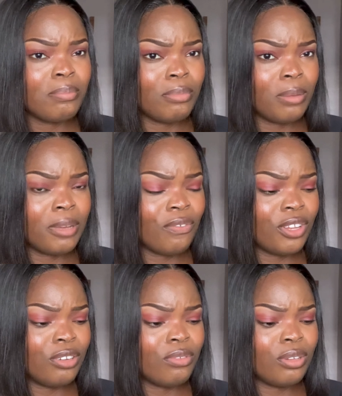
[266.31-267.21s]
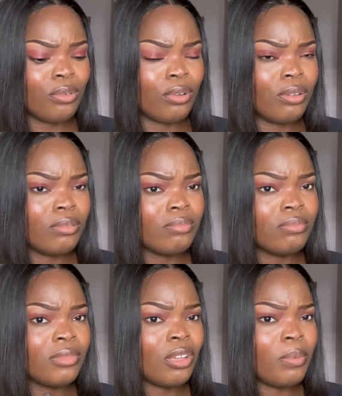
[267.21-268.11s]
make my fenugreek oil,
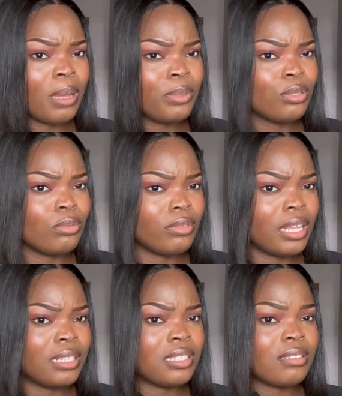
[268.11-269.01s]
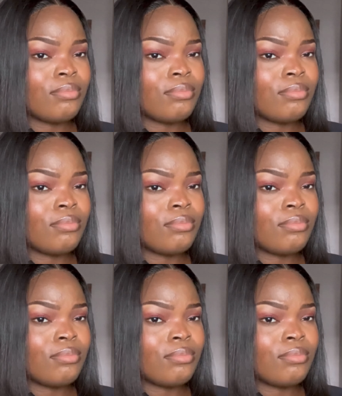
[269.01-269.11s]
I'll be happy to do that.